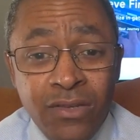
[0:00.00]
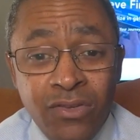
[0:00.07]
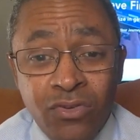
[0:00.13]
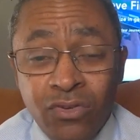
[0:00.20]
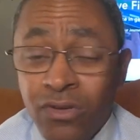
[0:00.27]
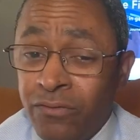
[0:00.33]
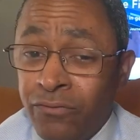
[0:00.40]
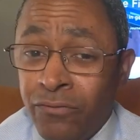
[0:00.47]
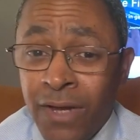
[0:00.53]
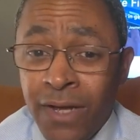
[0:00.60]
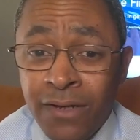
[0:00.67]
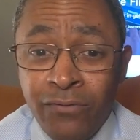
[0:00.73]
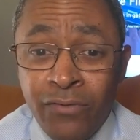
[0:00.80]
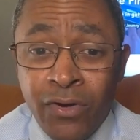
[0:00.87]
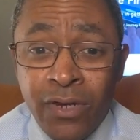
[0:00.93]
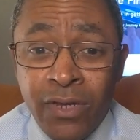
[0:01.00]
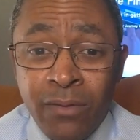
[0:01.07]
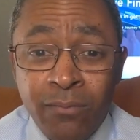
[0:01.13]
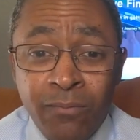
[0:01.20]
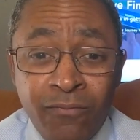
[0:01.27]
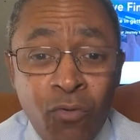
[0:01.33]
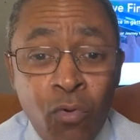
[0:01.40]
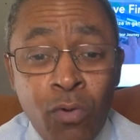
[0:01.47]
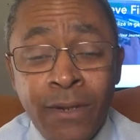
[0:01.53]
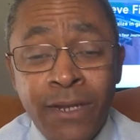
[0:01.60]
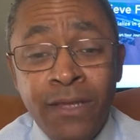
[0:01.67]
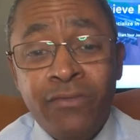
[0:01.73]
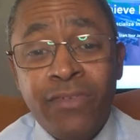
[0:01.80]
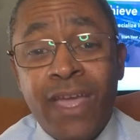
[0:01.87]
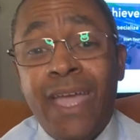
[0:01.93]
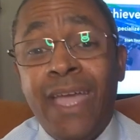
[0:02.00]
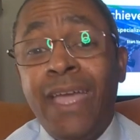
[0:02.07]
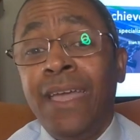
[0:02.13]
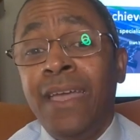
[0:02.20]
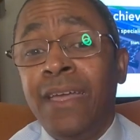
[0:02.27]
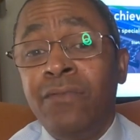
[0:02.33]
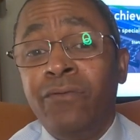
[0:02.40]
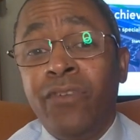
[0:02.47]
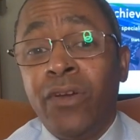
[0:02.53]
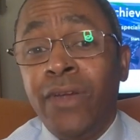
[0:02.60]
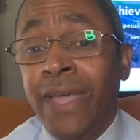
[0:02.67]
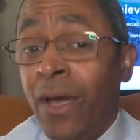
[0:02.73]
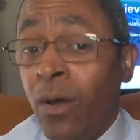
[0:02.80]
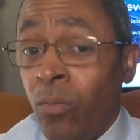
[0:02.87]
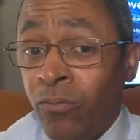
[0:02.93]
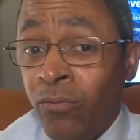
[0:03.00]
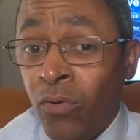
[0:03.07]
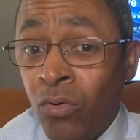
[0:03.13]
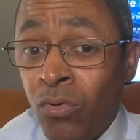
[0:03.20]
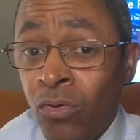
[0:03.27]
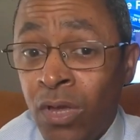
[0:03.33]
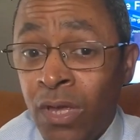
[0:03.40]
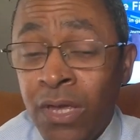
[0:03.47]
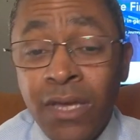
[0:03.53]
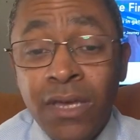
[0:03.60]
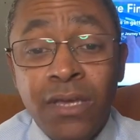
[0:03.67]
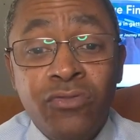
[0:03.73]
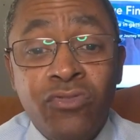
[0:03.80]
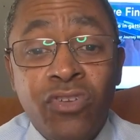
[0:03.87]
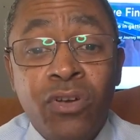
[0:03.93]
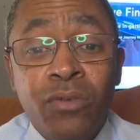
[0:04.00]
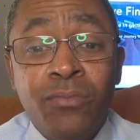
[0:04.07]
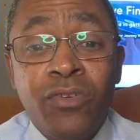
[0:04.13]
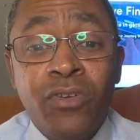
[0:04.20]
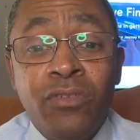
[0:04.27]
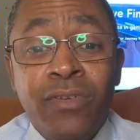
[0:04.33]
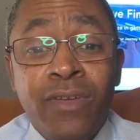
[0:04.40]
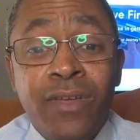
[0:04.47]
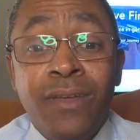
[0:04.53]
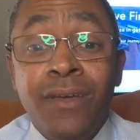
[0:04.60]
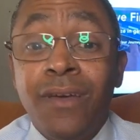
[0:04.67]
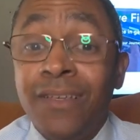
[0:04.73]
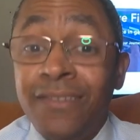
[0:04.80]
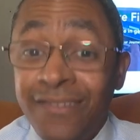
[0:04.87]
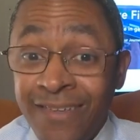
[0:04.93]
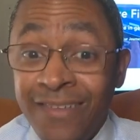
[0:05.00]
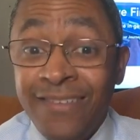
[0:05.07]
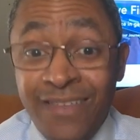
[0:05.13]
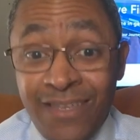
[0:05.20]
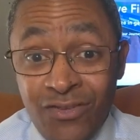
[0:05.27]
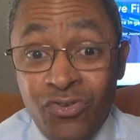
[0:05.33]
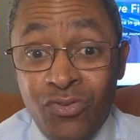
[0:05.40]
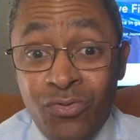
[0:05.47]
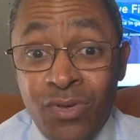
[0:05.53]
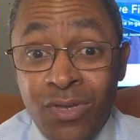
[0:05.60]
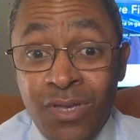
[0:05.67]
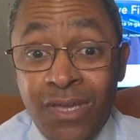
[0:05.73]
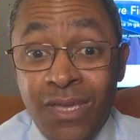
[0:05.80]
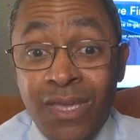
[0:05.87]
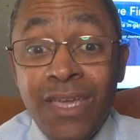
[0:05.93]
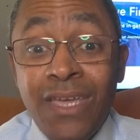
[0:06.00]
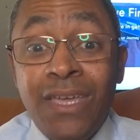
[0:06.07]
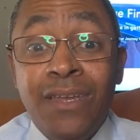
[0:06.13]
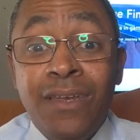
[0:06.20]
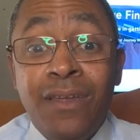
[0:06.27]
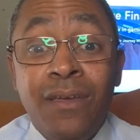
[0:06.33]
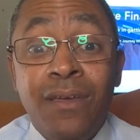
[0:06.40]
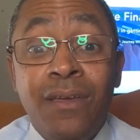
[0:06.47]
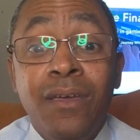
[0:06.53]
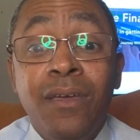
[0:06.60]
You're going to find it very informative and very helpful in terms of assisting you in